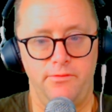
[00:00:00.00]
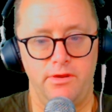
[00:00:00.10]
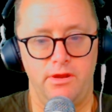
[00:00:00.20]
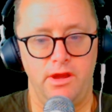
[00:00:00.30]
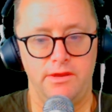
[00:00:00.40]

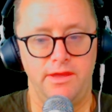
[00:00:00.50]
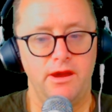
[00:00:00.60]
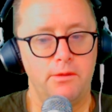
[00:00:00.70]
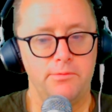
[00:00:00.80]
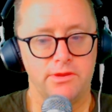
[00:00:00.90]
on
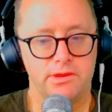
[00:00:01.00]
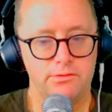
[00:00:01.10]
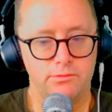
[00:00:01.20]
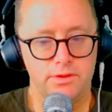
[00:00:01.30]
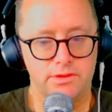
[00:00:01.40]
helping
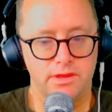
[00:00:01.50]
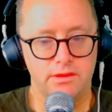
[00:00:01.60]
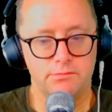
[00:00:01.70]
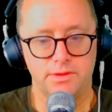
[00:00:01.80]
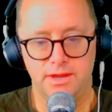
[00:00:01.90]
you get
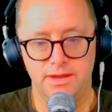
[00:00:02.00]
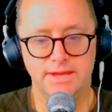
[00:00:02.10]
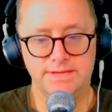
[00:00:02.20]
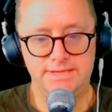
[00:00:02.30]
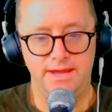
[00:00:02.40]
your
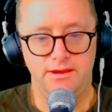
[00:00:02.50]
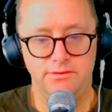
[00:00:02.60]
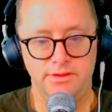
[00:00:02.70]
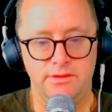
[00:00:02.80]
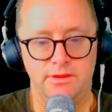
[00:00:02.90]
mechanics down,